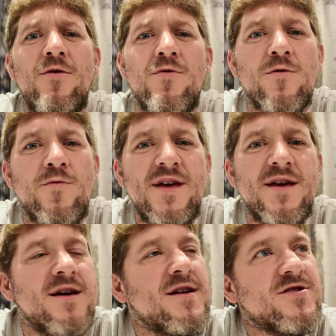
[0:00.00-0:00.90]
where
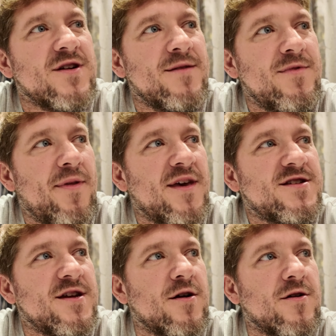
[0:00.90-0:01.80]
we try to be able to
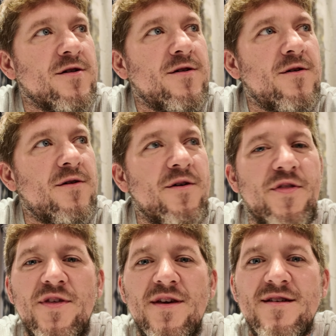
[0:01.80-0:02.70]
share all
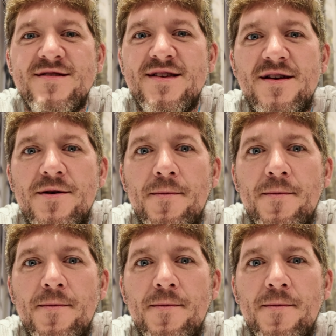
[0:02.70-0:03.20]
things